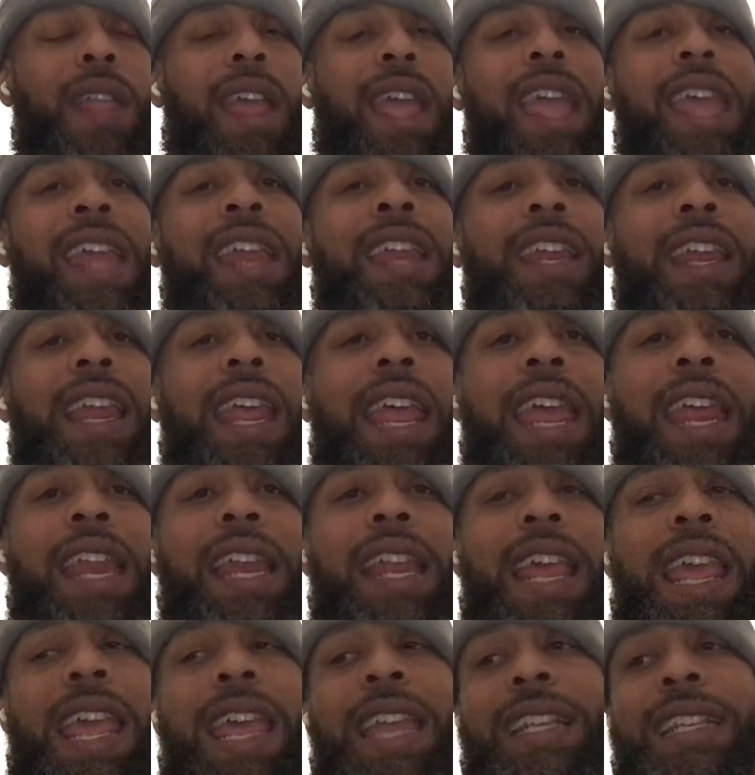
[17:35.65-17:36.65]

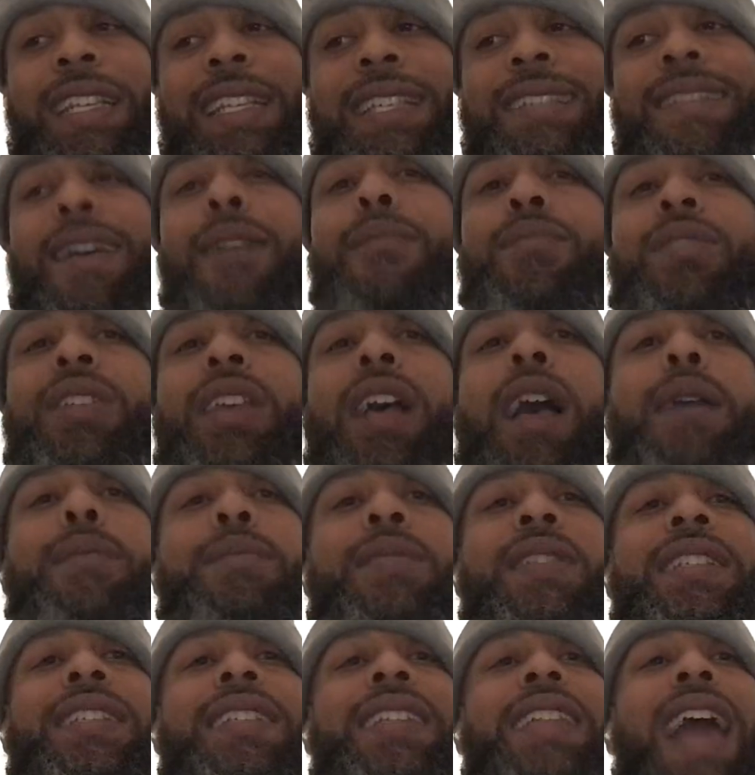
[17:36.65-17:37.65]
And sometimes
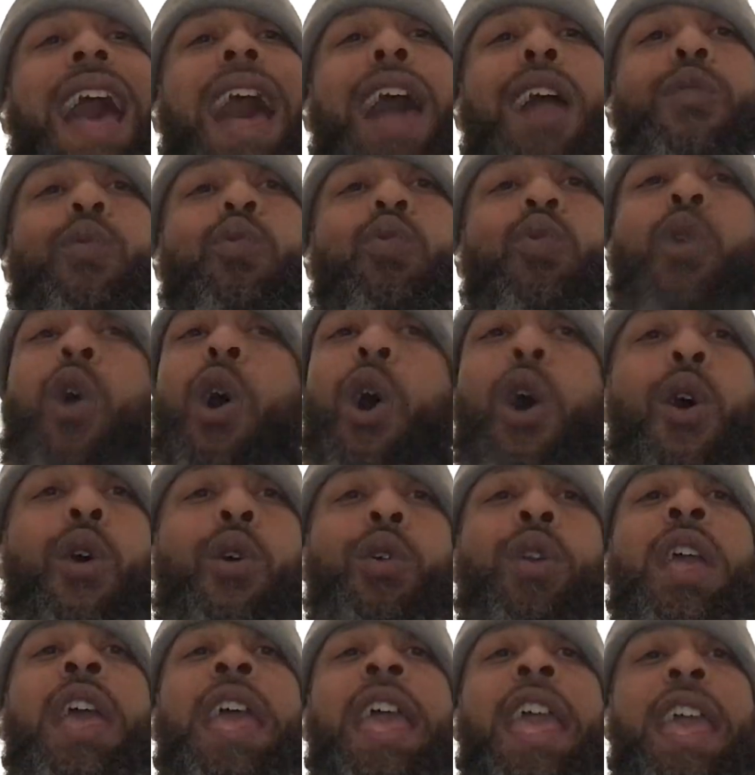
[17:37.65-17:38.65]
it's not
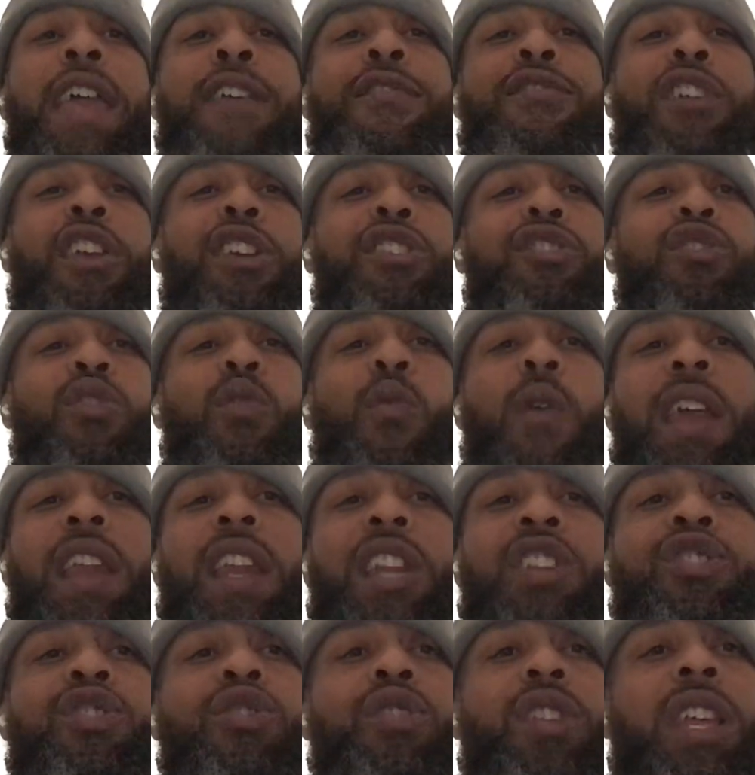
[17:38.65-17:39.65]
wrong if there's a way
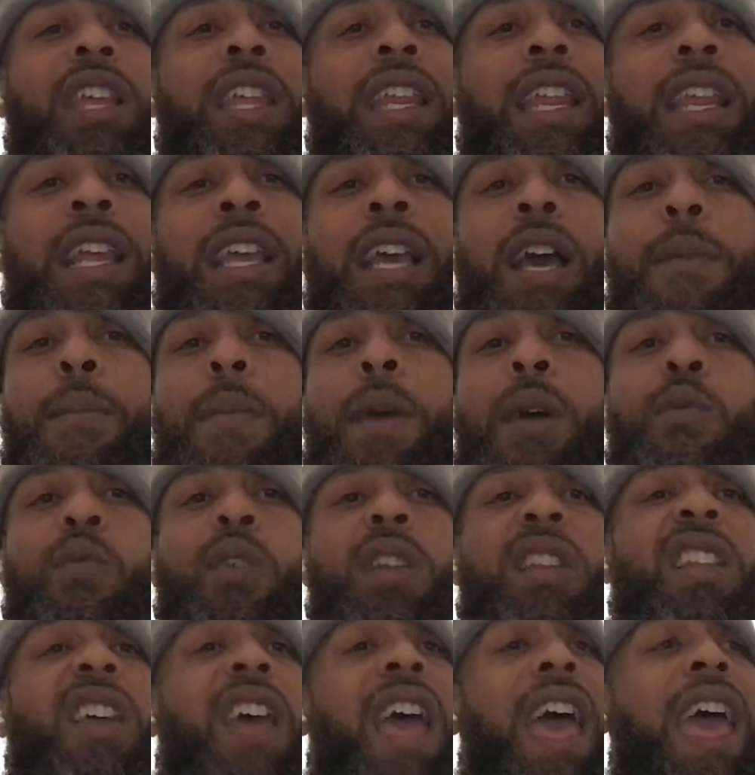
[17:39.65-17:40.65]
that you can come up
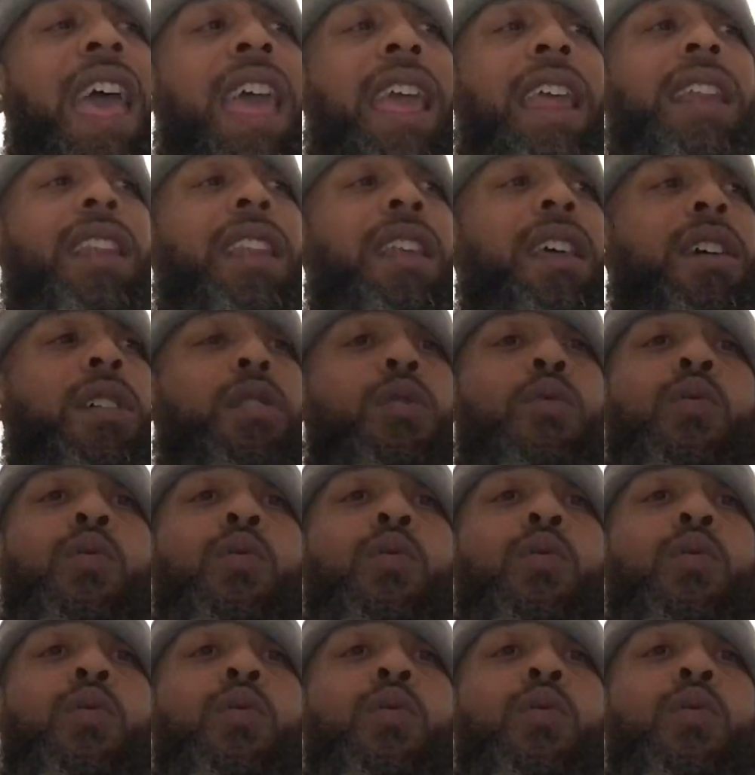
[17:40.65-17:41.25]
with the, hey, look,